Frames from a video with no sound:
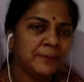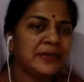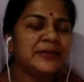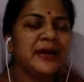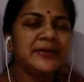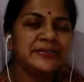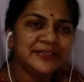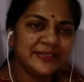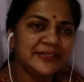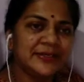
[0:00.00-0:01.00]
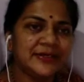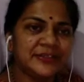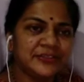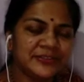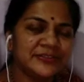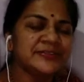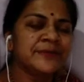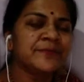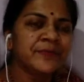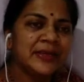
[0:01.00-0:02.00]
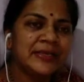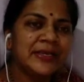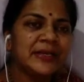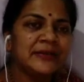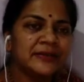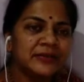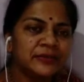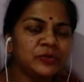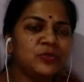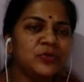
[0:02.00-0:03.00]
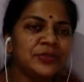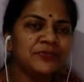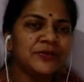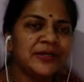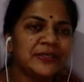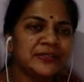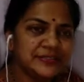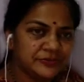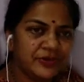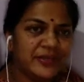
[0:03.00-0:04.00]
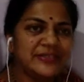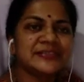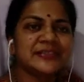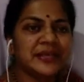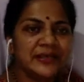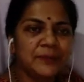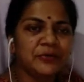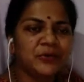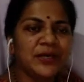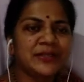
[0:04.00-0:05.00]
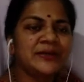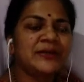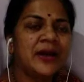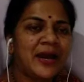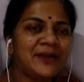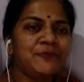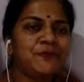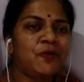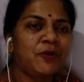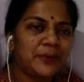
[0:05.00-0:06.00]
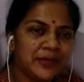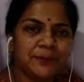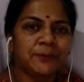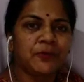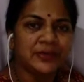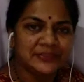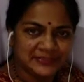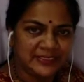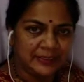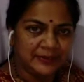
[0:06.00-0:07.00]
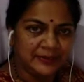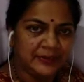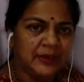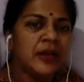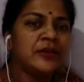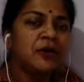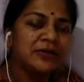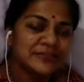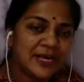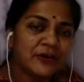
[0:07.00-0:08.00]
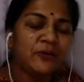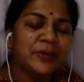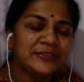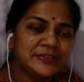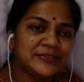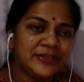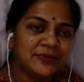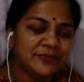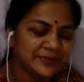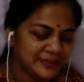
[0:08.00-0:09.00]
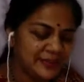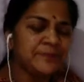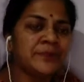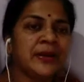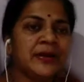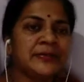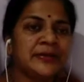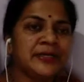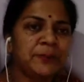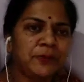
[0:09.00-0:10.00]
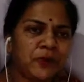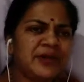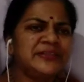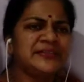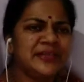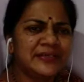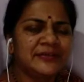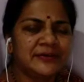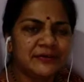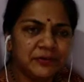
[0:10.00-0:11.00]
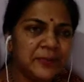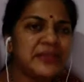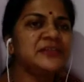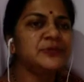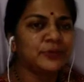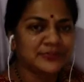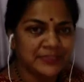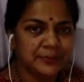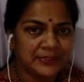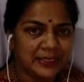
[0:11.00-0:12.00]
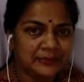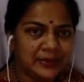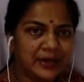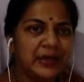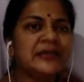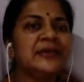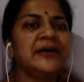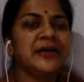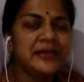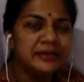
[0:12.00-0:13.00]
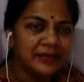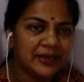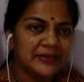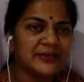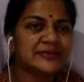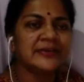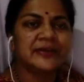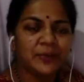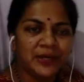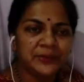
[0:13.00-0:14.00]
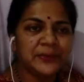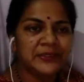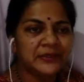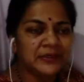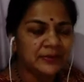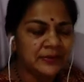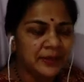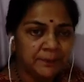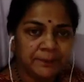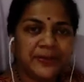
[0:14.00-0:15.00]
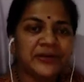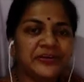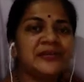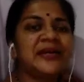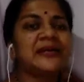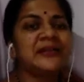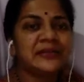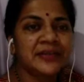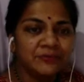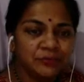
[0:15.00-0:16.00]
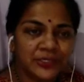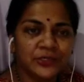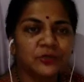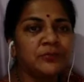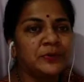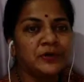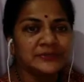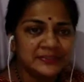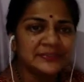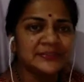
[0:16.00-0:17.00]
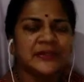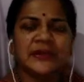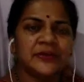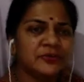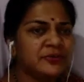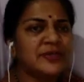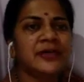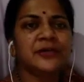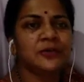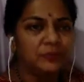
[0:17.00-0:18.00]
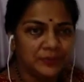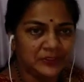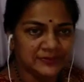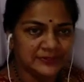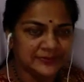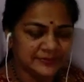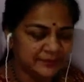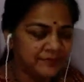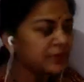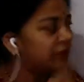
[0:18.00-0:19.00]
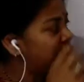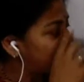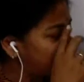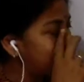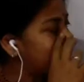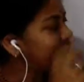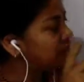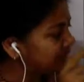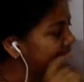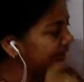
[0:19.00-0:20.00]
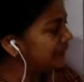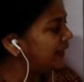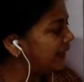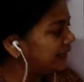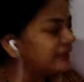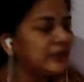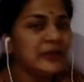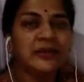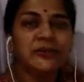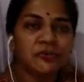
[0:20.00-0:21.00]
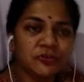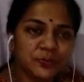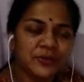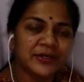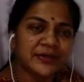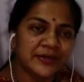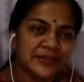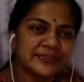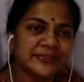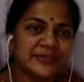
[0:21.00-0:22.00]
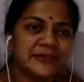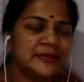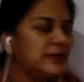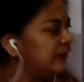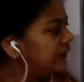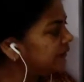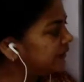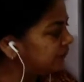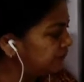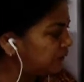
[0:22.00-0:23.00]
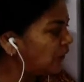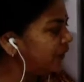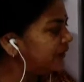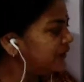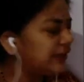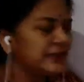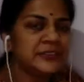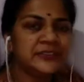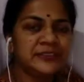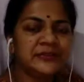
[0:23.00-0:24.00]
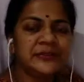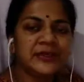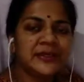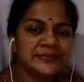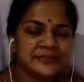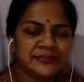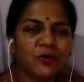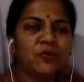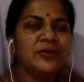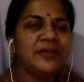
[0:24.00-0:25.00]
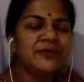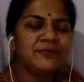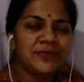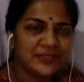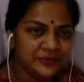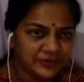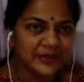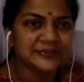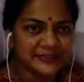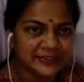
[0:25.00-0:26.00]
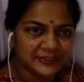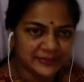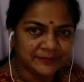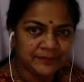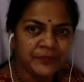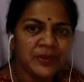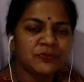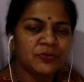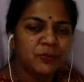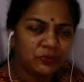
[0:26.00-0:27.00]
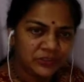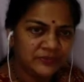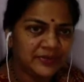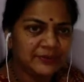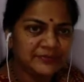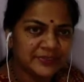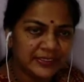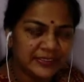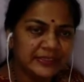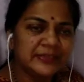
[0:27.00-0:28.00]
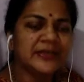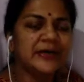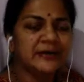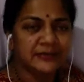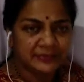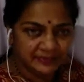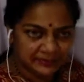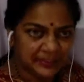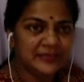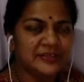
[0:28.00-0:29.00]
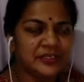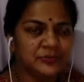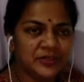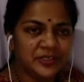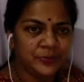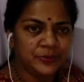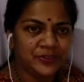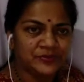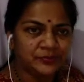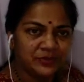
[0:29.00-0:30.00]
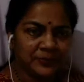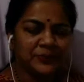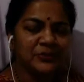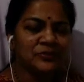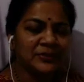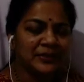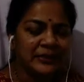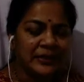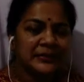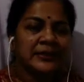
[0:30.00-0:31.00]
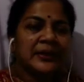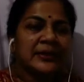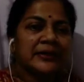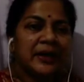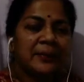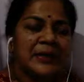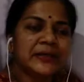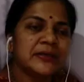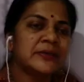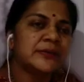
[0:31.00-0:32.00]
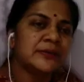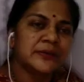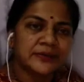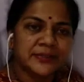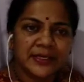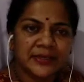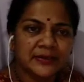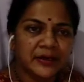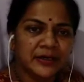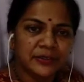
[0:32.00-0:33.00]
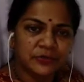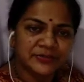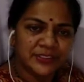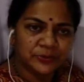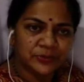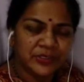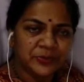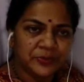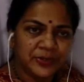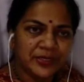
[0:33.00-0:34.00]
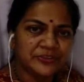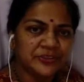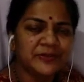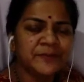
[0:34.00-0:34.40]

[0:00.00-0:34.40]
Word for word: But under certain conditions, they can the two different strains can come together and form a diploid cell. Now in Saccharomyces cerevisiae, the diploid state remains for some time until again and there's an environmental pressure that they have to undergo meiosis. So they undergo meiosis. Whereas on the other hand, Neurospora crassa, the diploid condition is only very transient. So most of the life cycle they are asexually reprodu reproducing. They can come under, uh, they can undergo sexual reproduction